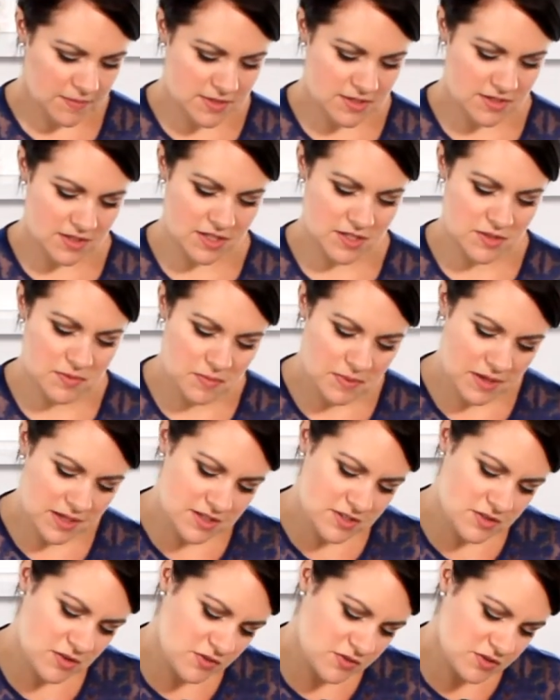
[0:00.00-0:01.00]
So this would be
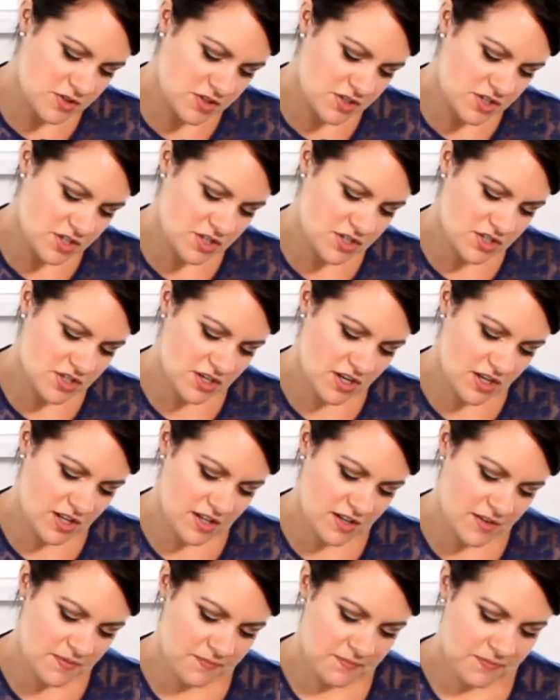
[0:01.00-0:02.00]
sort of
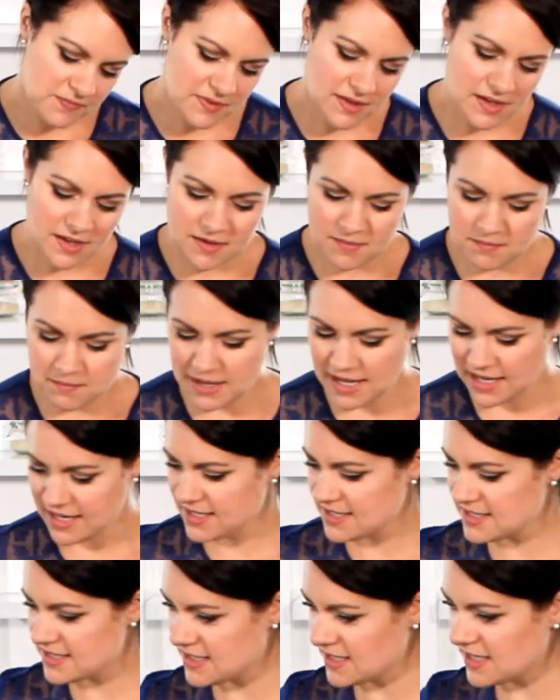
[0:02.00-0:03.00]
traditional
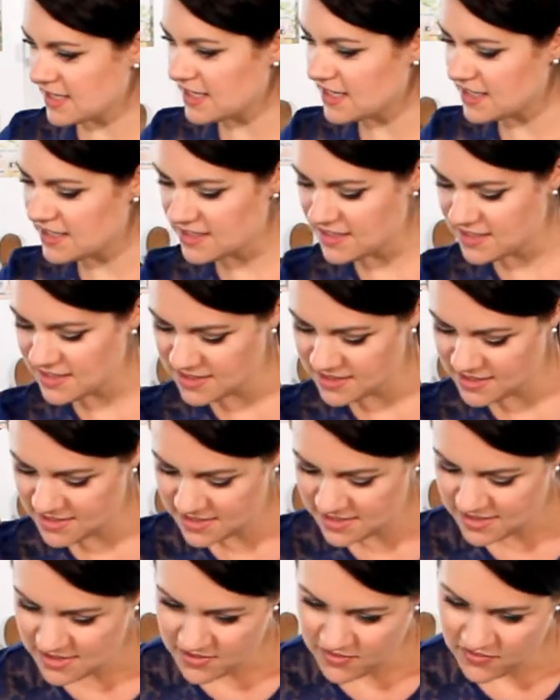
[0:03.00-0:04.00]
Mexican
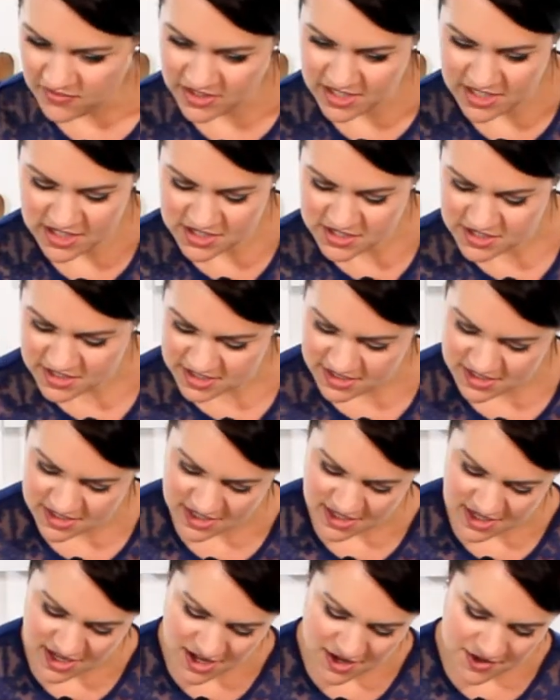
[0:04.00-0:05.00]
finishes
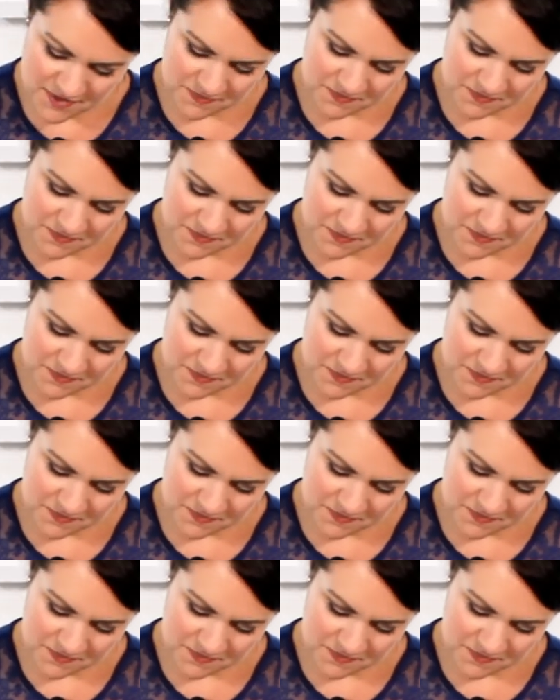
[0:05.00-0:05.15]
here.